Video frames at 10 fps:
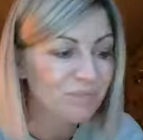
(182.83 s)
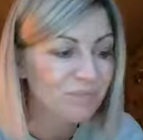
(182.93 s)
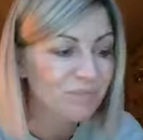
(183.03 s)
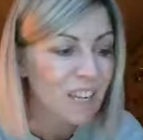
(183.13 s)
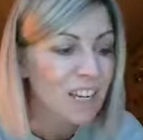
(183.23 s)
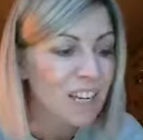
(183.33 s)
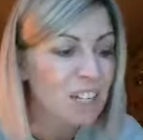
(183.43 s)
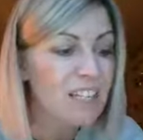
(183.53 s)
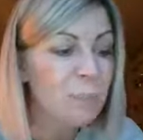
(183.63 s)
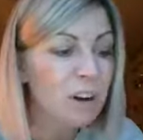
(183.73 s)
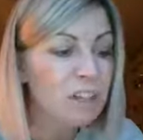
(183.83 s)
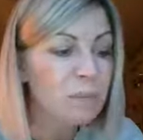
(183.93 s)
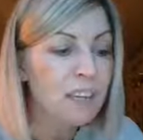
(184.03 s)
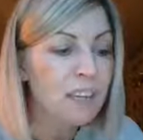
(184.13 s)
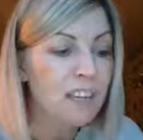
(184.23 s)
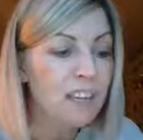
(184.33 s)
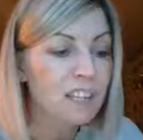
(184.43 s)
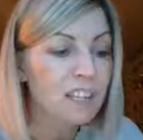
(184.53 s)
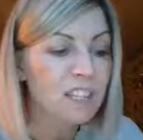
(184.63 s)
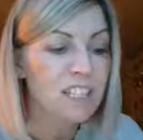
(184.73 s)
She inspires me in her
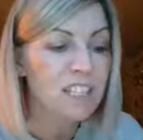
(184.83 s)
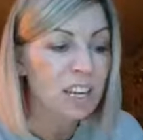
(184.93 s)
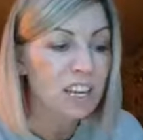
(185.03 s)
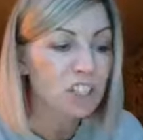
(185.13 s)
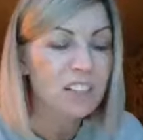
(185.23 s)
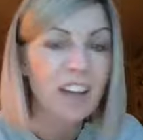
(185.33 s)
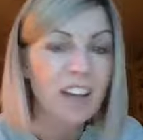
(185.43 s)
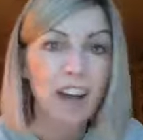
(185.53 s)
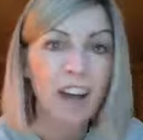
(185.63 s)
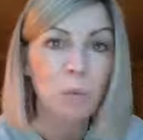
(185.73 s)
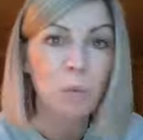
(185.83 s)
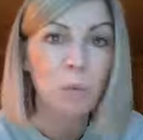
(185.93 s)
determination and willpower,